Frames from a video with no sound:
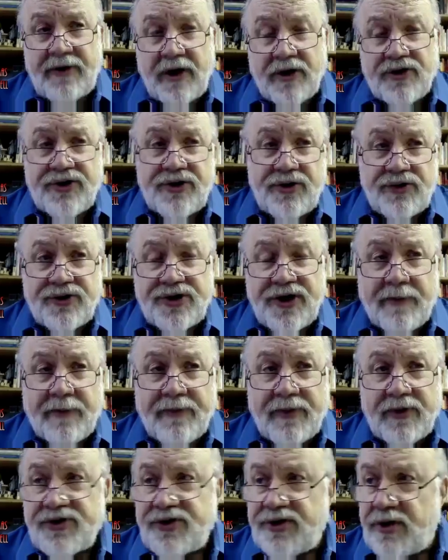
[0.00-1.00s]

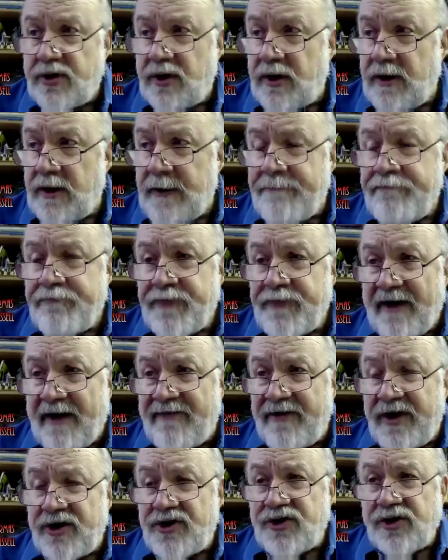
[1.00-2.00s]
two-steppers,
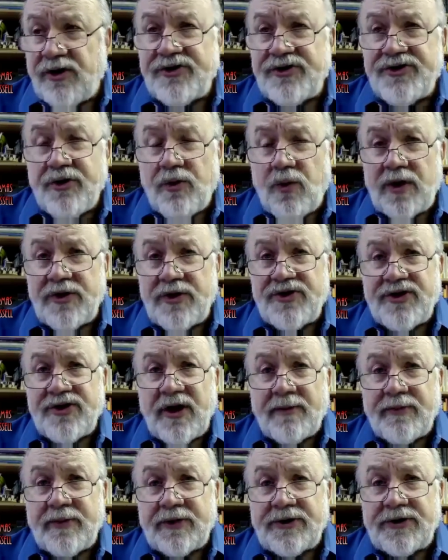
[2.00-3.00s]
evidentialists are
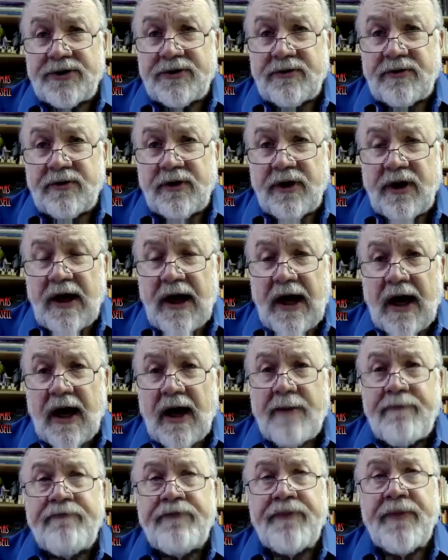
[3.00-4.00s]
one-steppers.
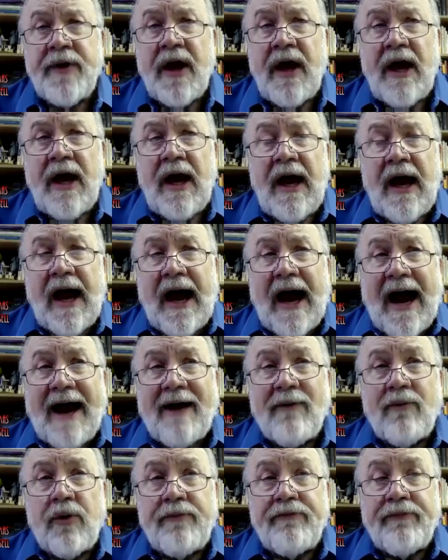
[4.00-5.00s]
I
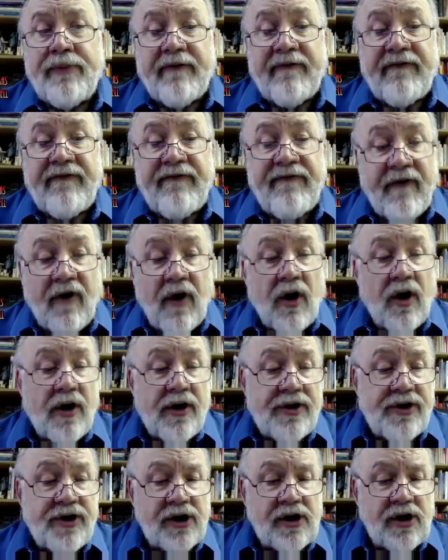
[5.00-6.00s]
would prefer
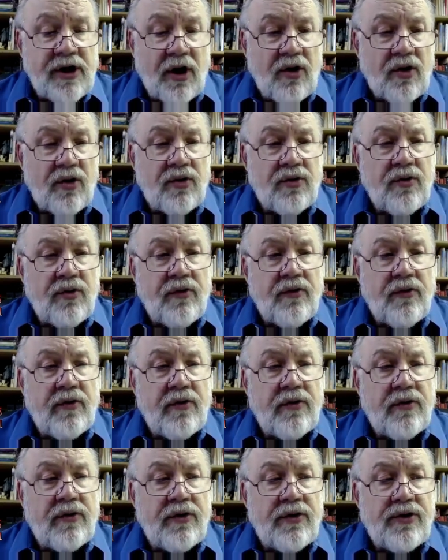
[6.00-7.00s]
to go
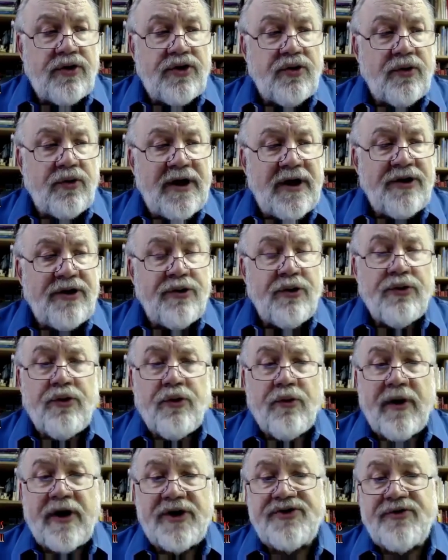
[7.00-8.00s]
to either the
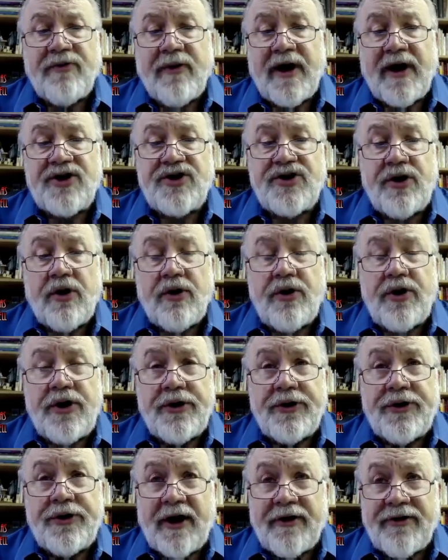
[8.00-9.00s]
resurrection or
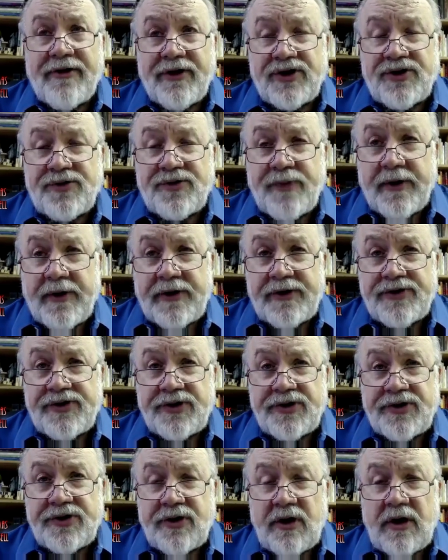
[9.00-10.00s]
near-death
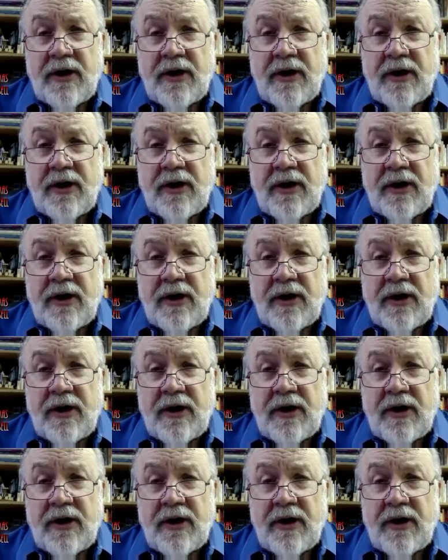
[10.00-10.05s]
experiences.